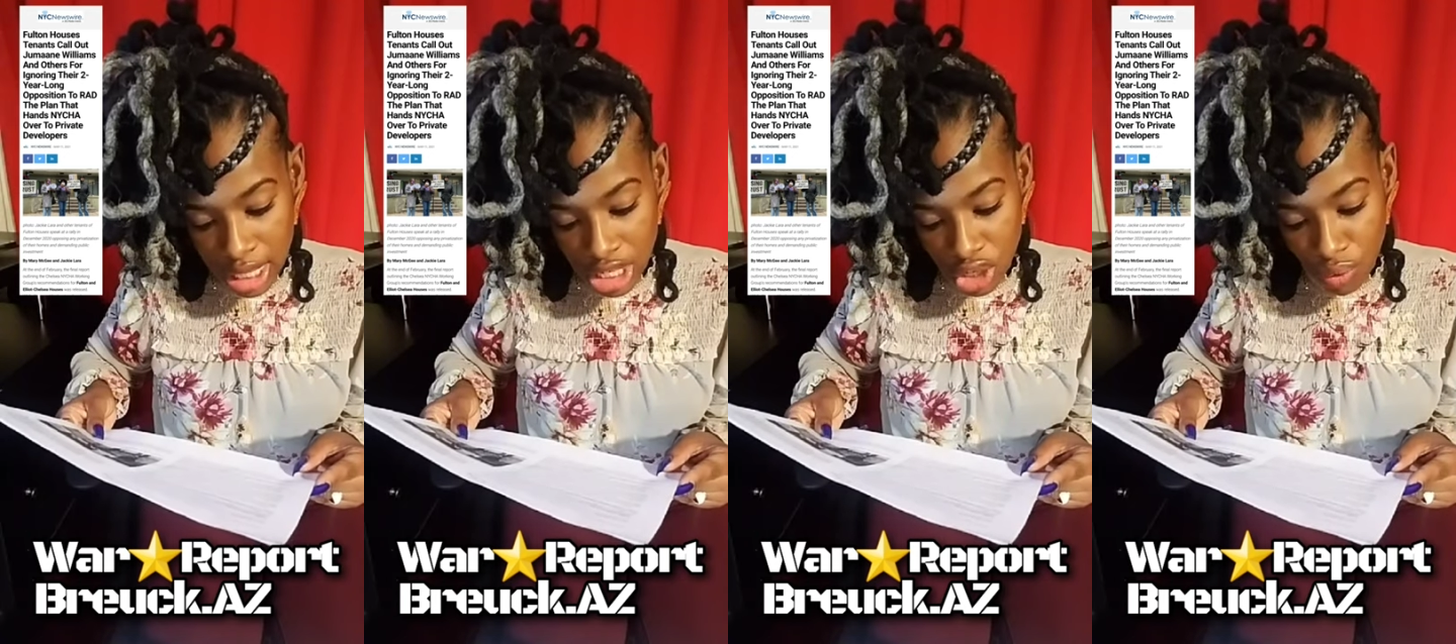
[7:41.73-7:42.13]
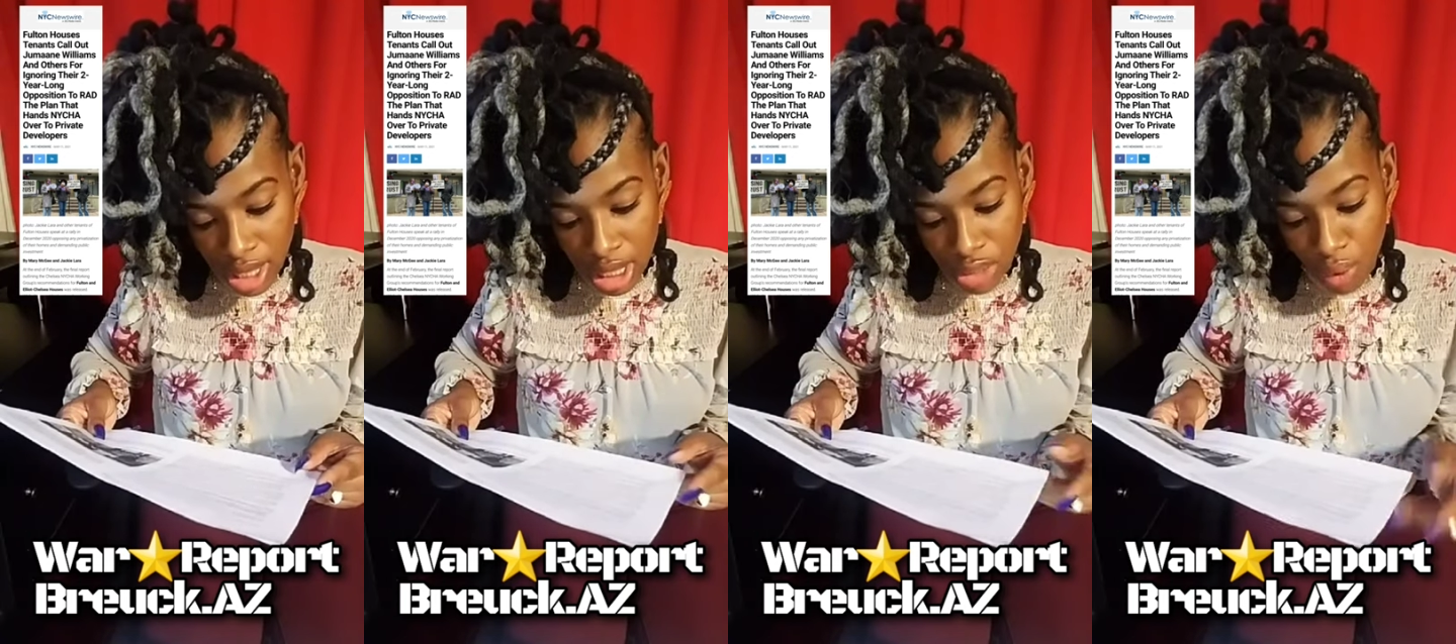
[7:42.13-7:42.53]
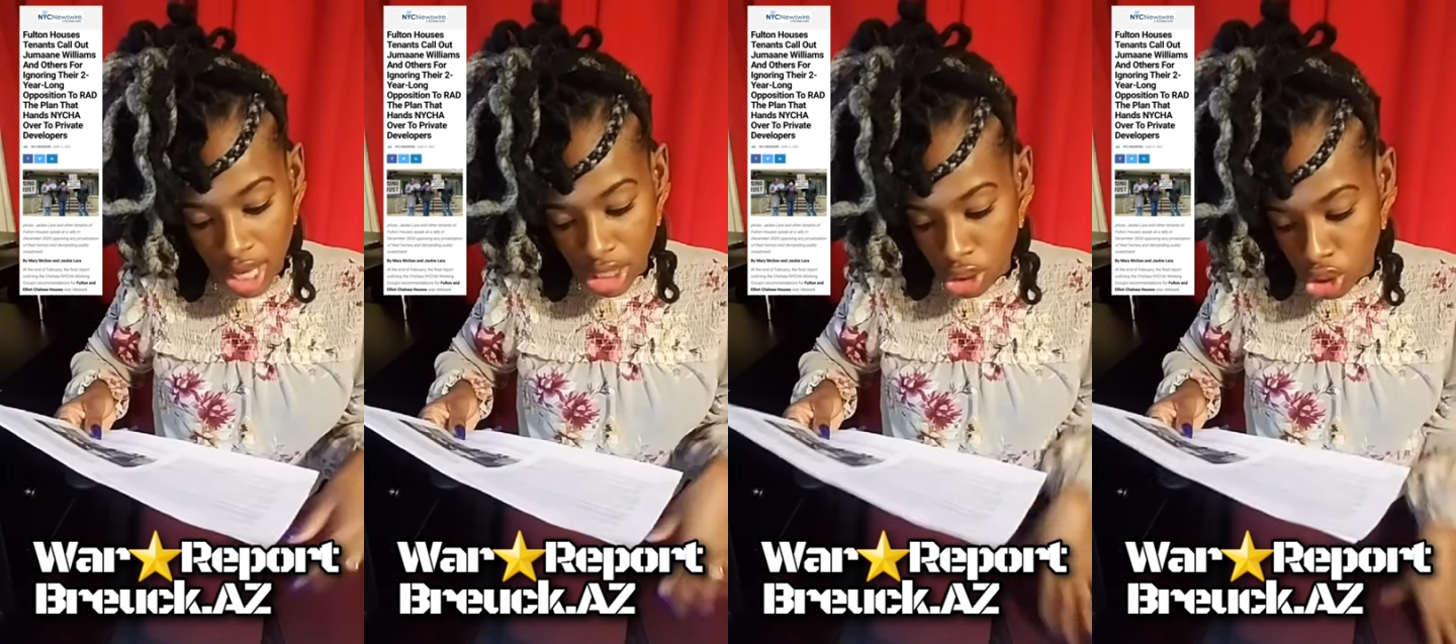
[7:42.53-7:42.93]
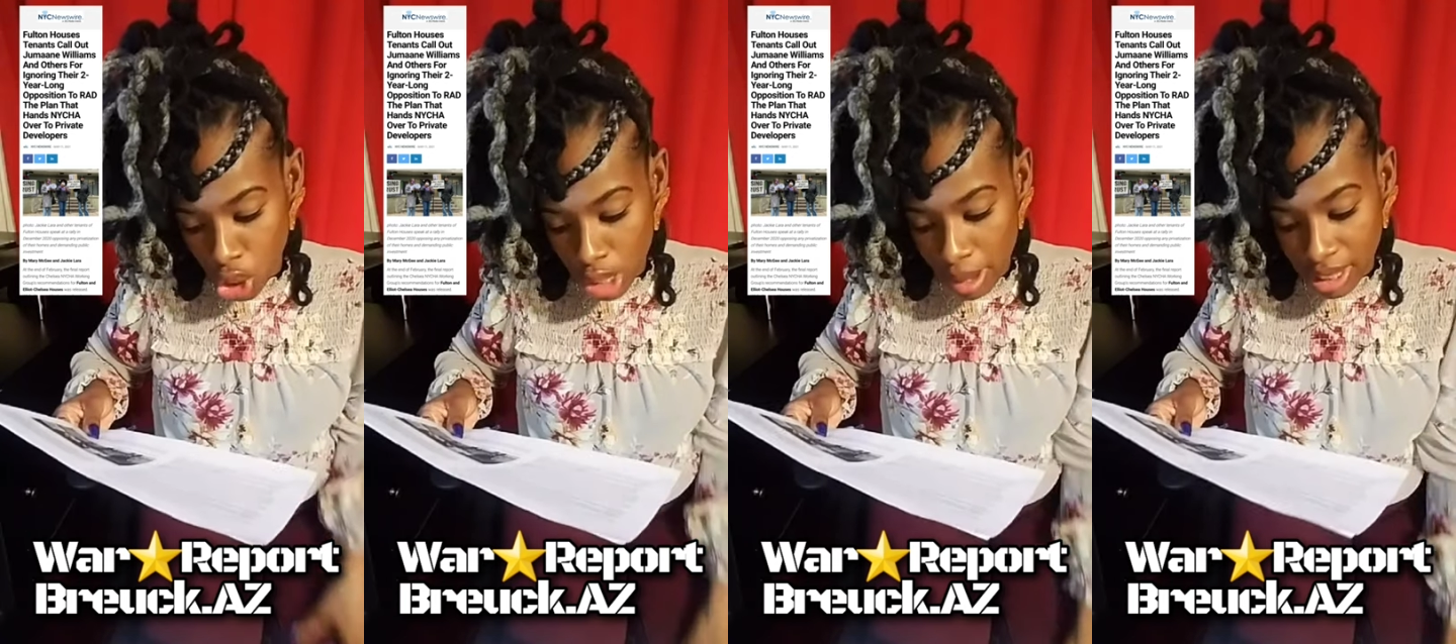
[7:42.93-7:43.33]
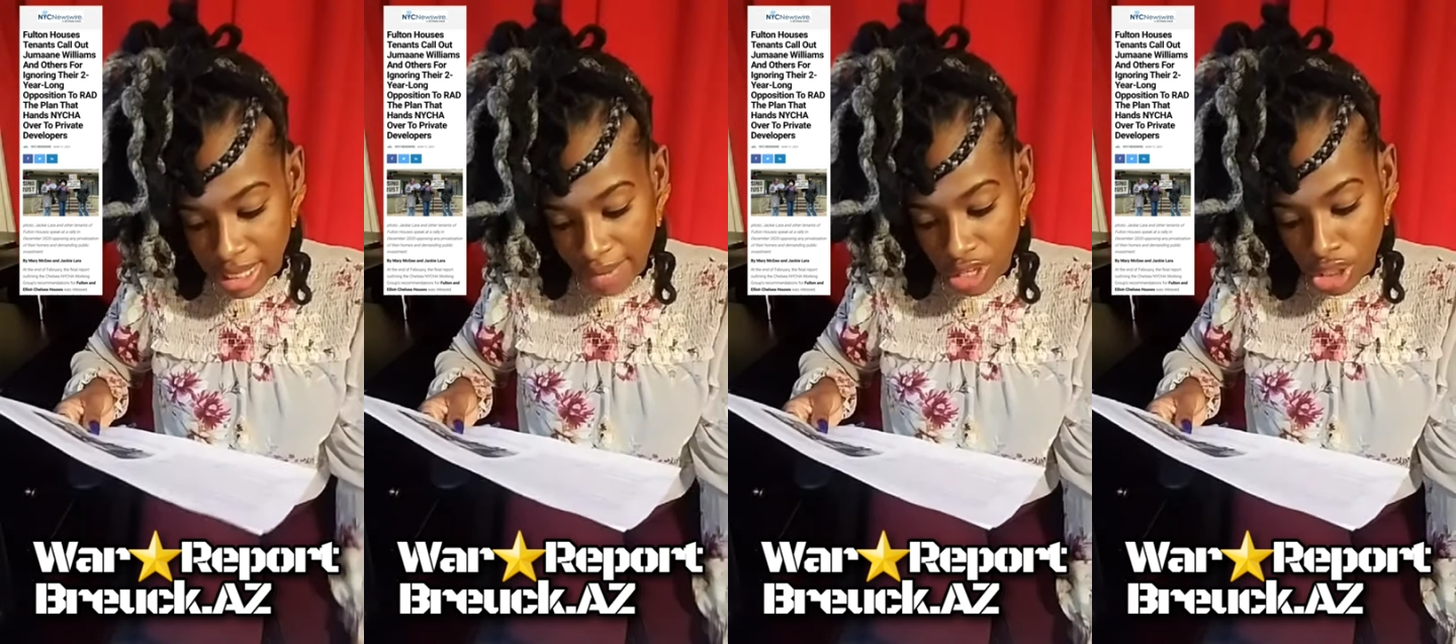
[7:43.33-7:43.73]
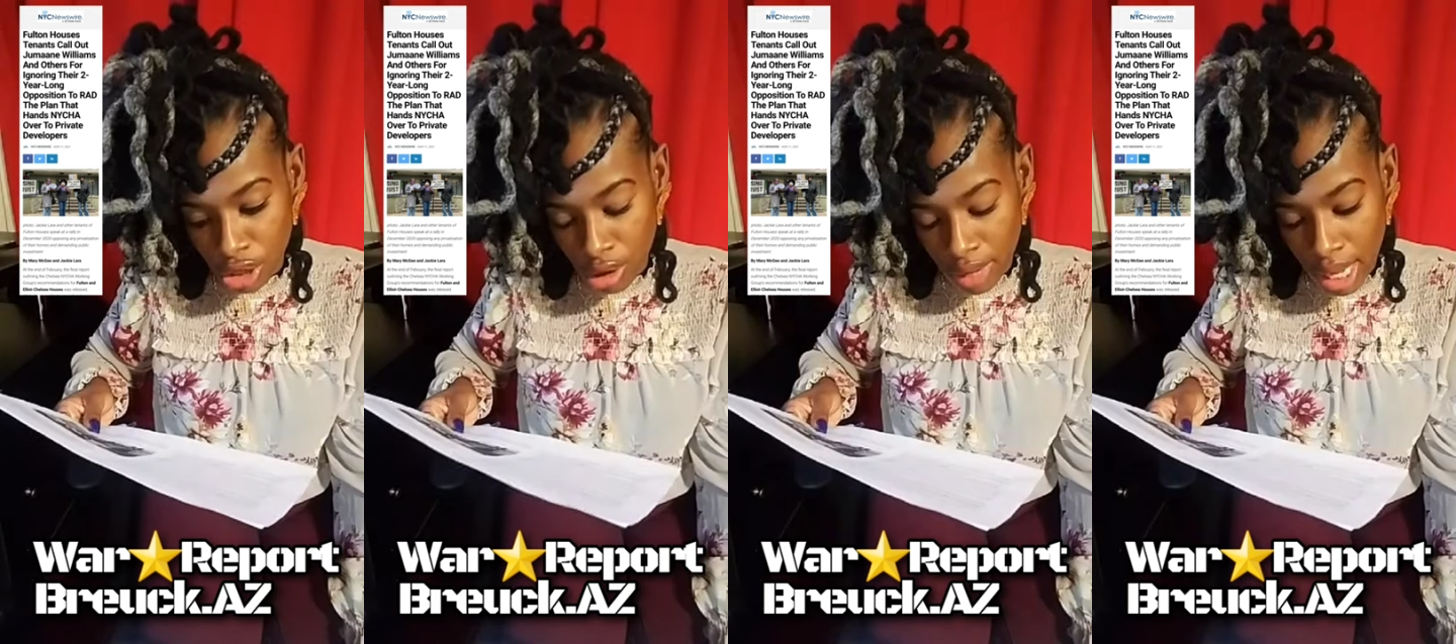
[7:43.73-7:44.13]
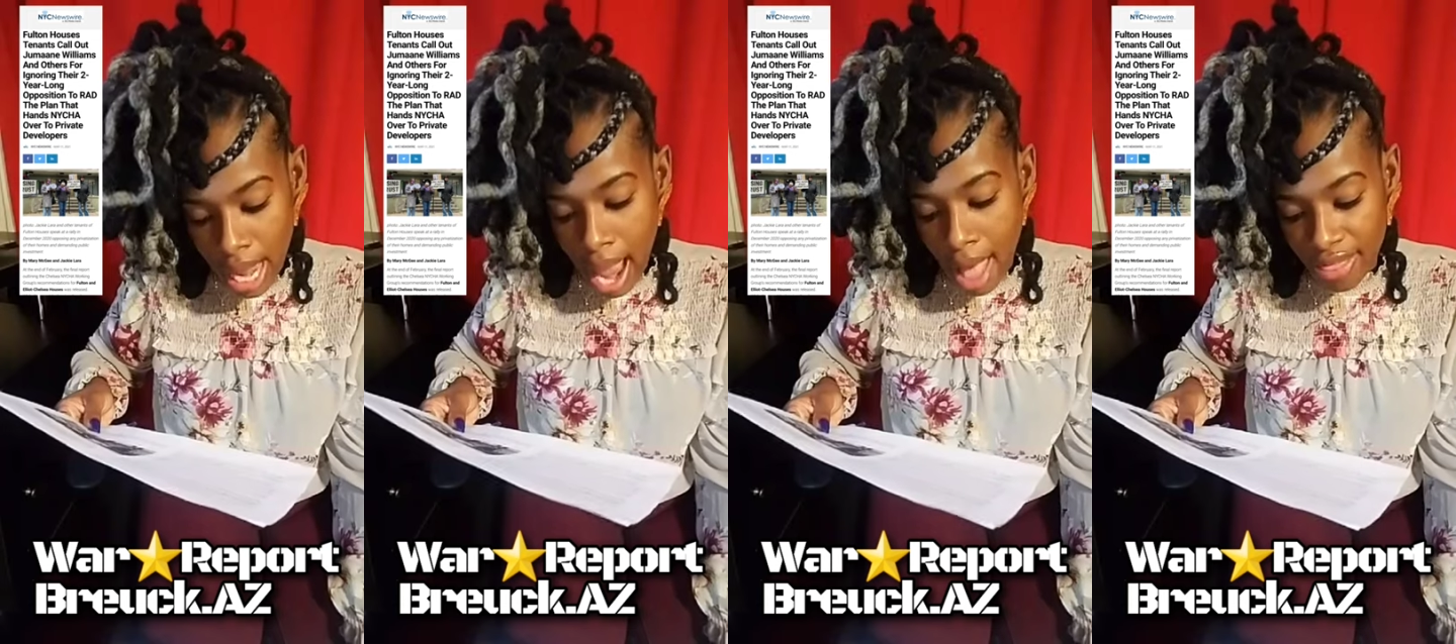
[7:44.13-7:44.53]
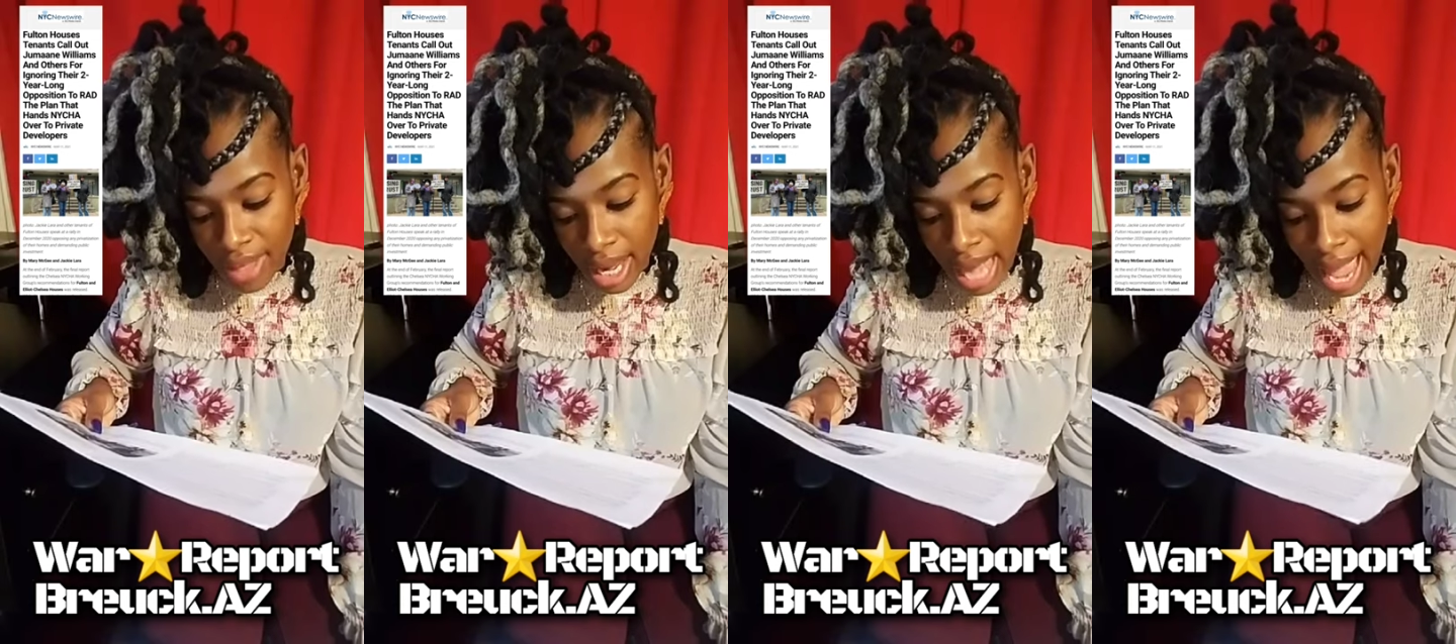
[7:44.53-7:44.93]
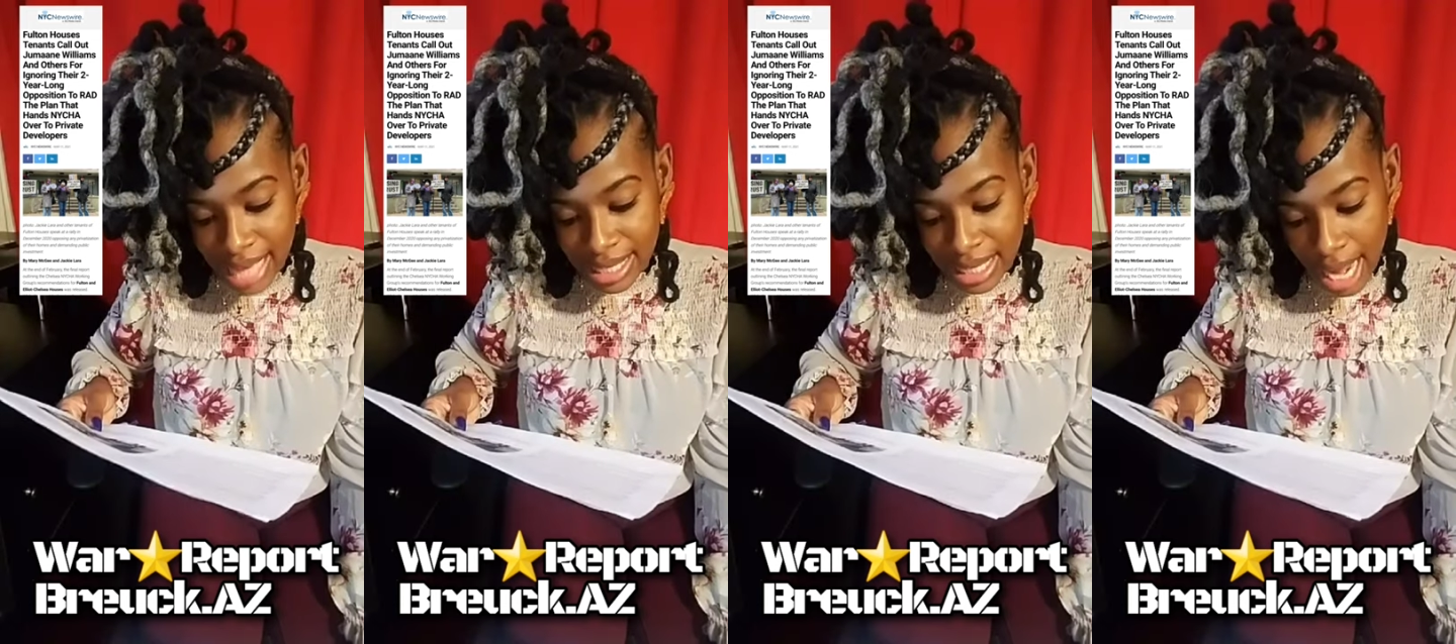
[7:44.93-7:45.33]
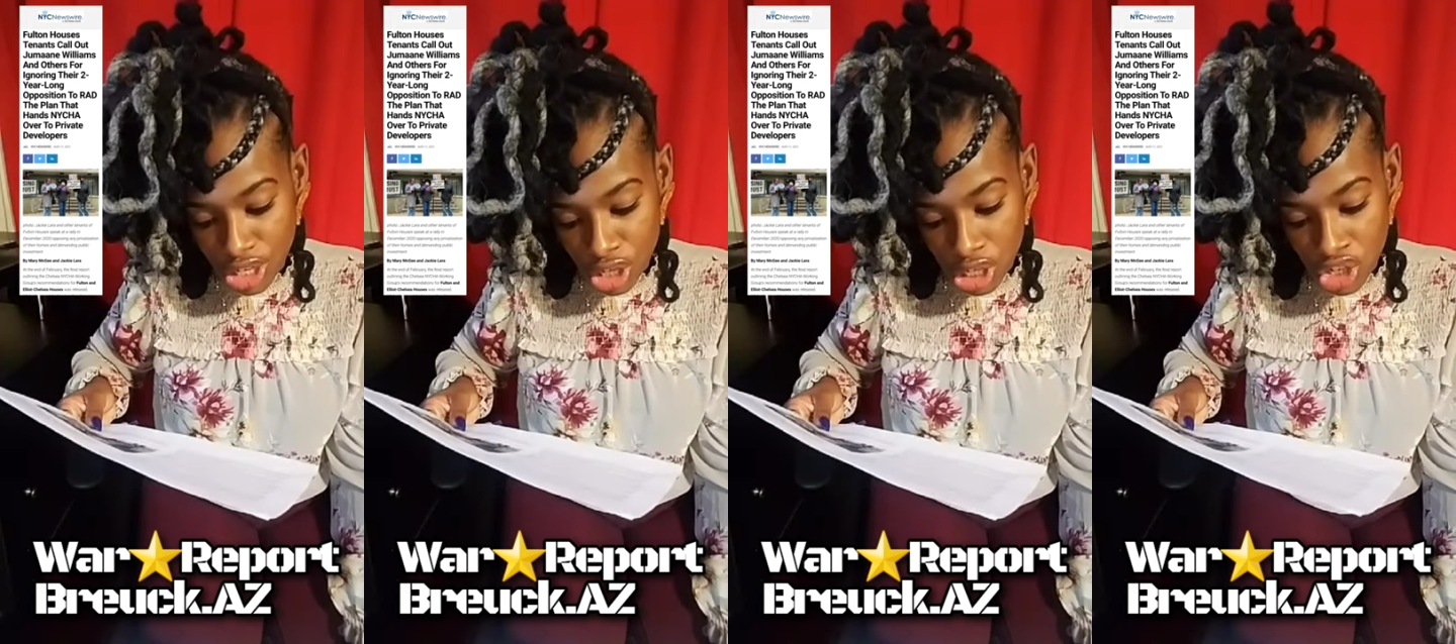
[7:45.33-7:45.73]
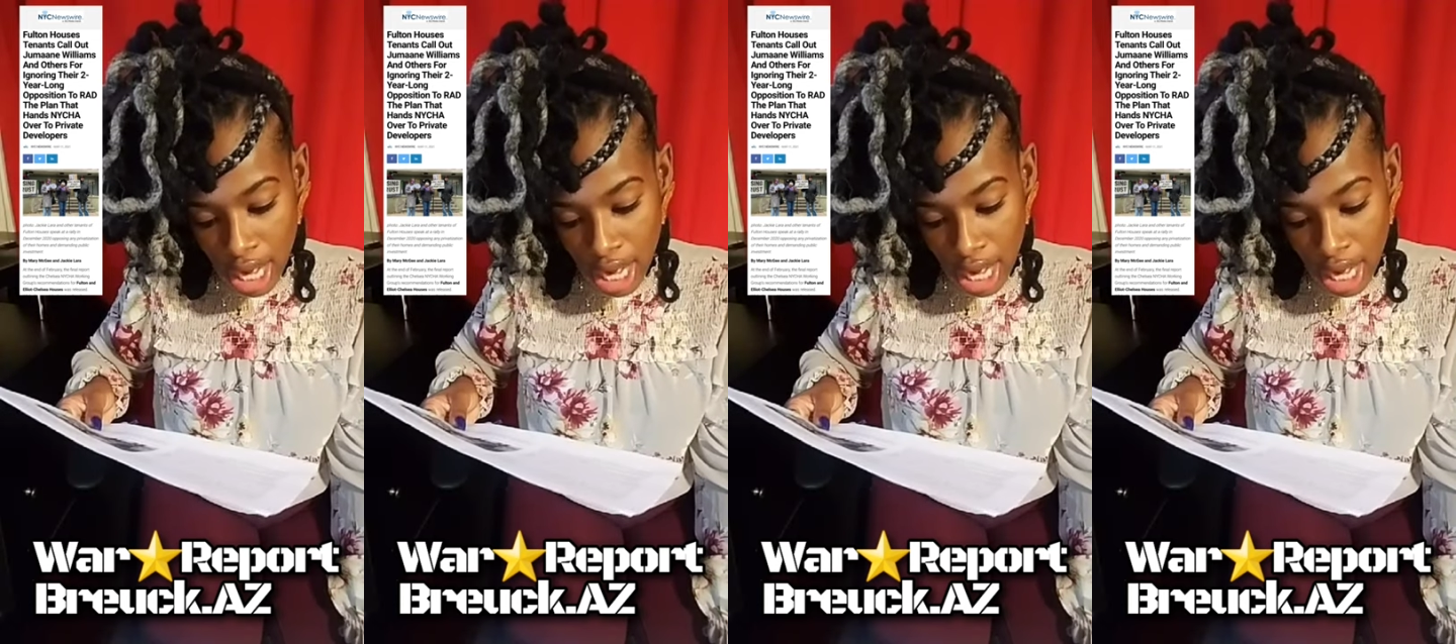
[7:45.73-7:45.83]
In addition, residents raised concern about the safety and security and then asked NYCHA to